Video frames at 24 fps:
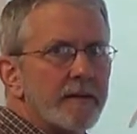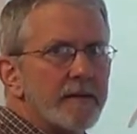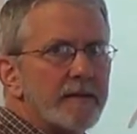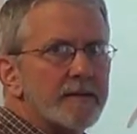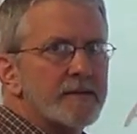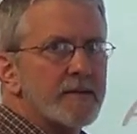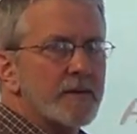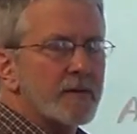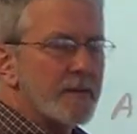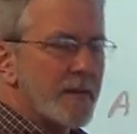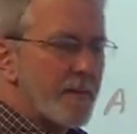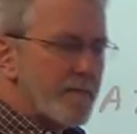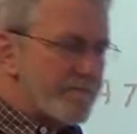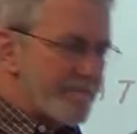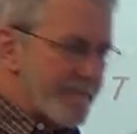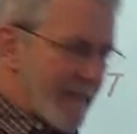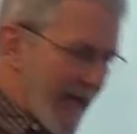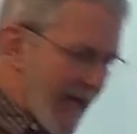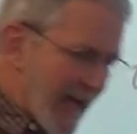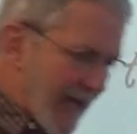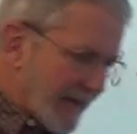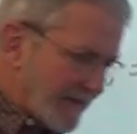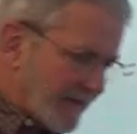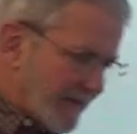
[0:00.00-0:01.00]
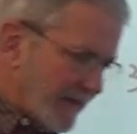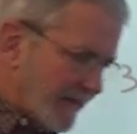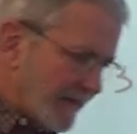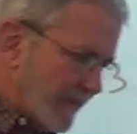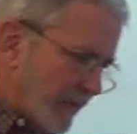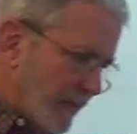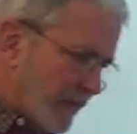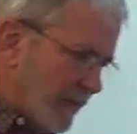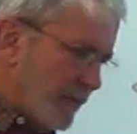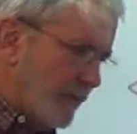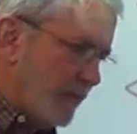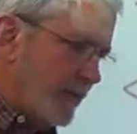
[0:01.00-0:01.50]
So the
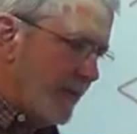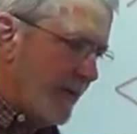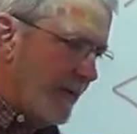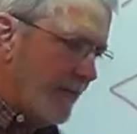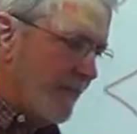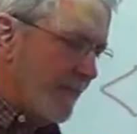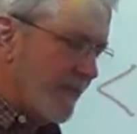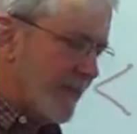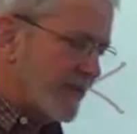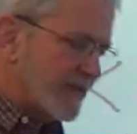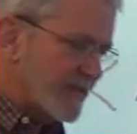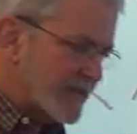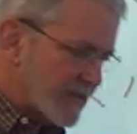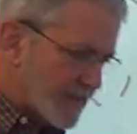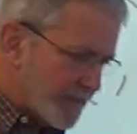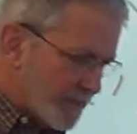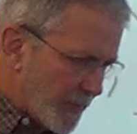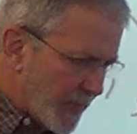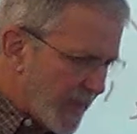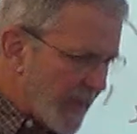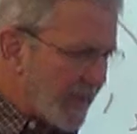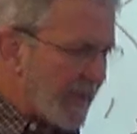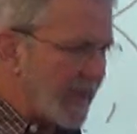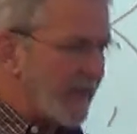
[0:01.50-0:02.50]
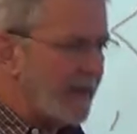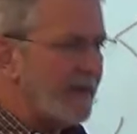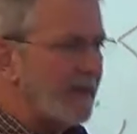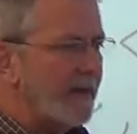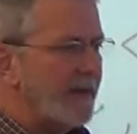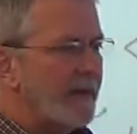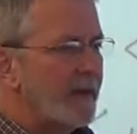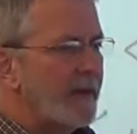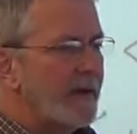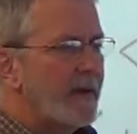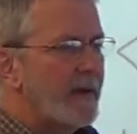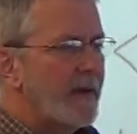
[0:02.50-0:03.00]
magnitude, the speed
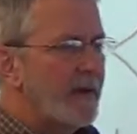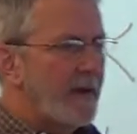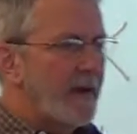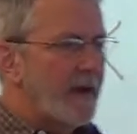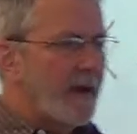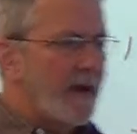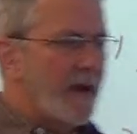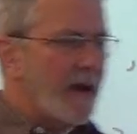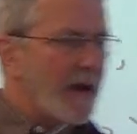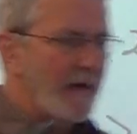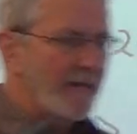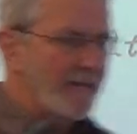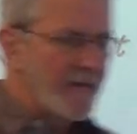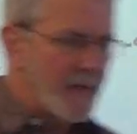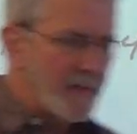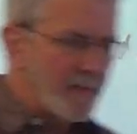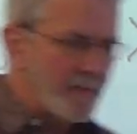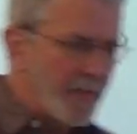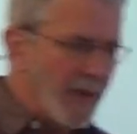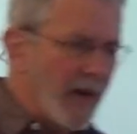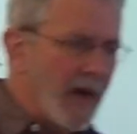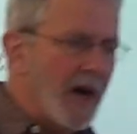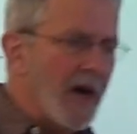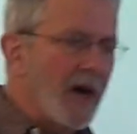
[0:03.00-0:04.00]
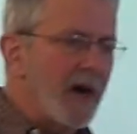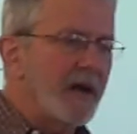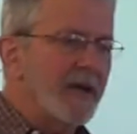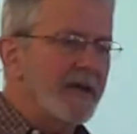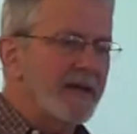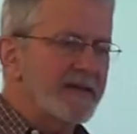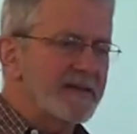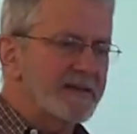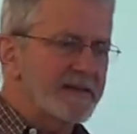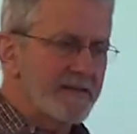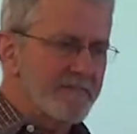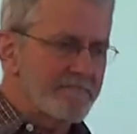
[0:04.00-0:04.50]
of a
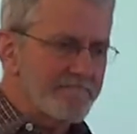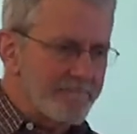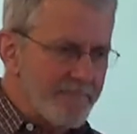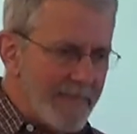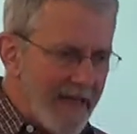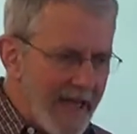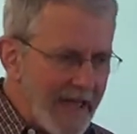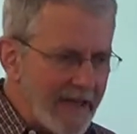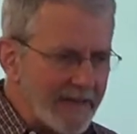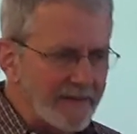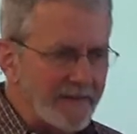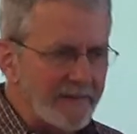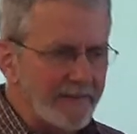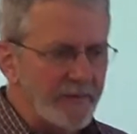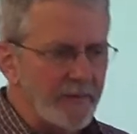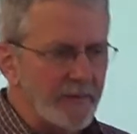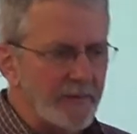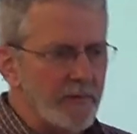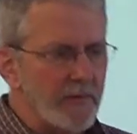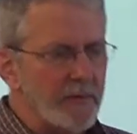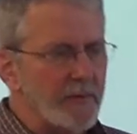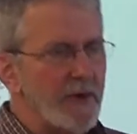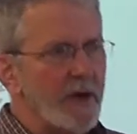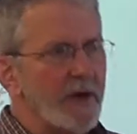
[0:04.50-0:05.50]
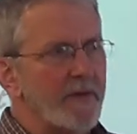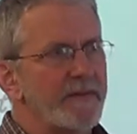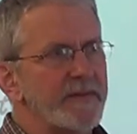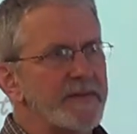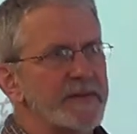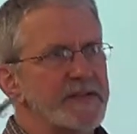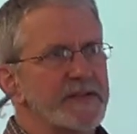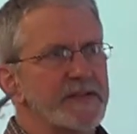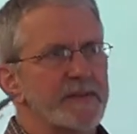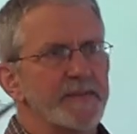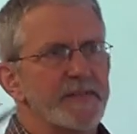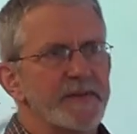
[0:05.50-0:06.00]
bug is the magnitude of a
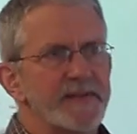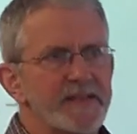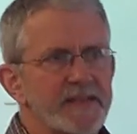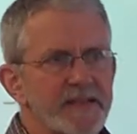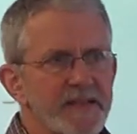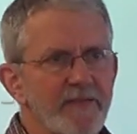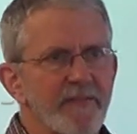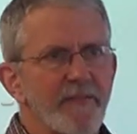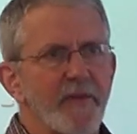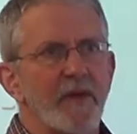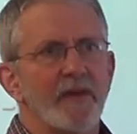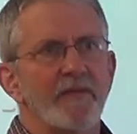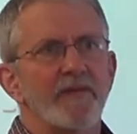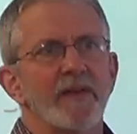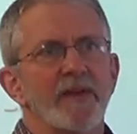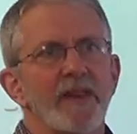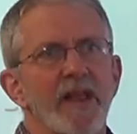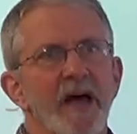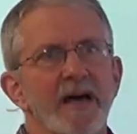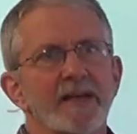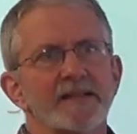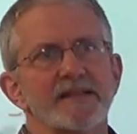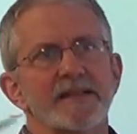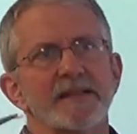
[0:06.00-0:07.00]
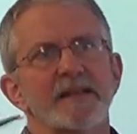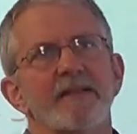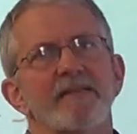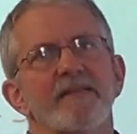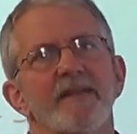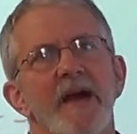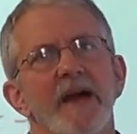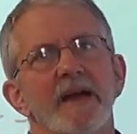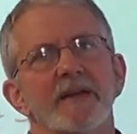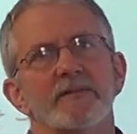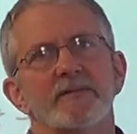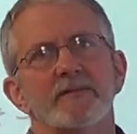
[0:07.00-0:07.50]
specific velocity
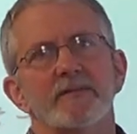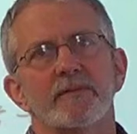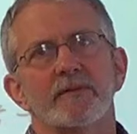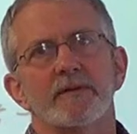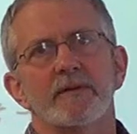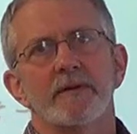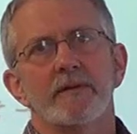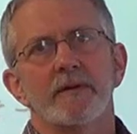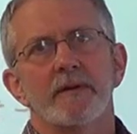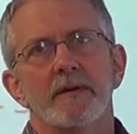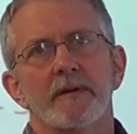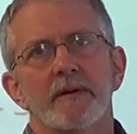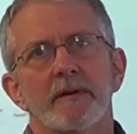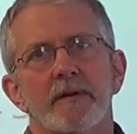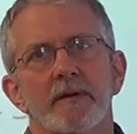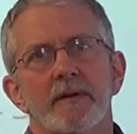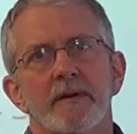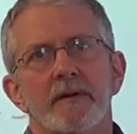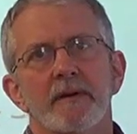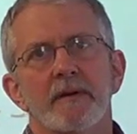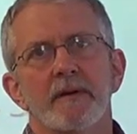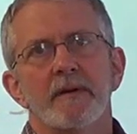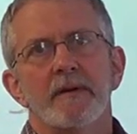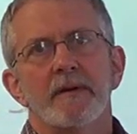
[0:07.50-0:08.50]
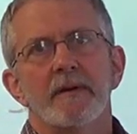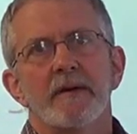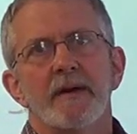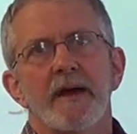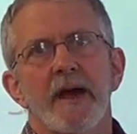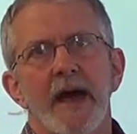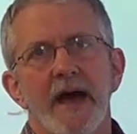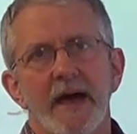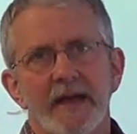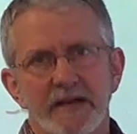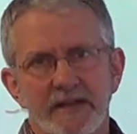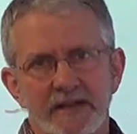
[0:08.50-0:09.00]
vector
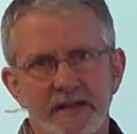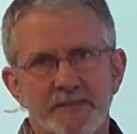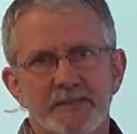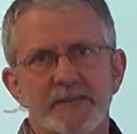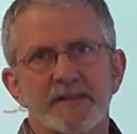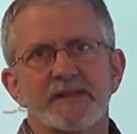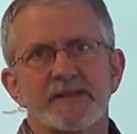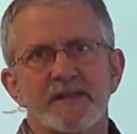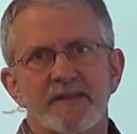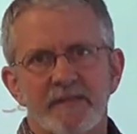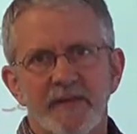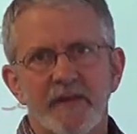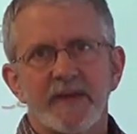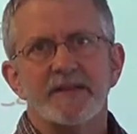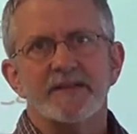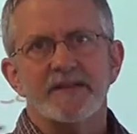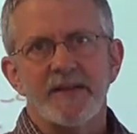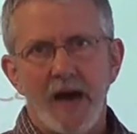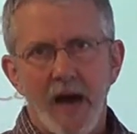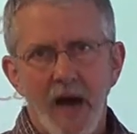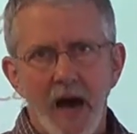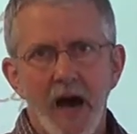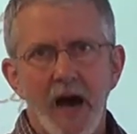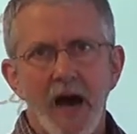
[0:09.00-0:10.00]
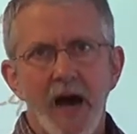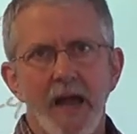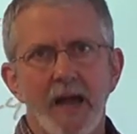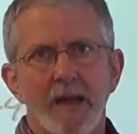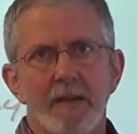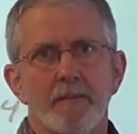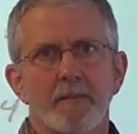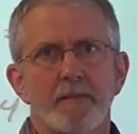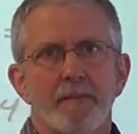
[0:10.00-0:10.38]
at a specific time.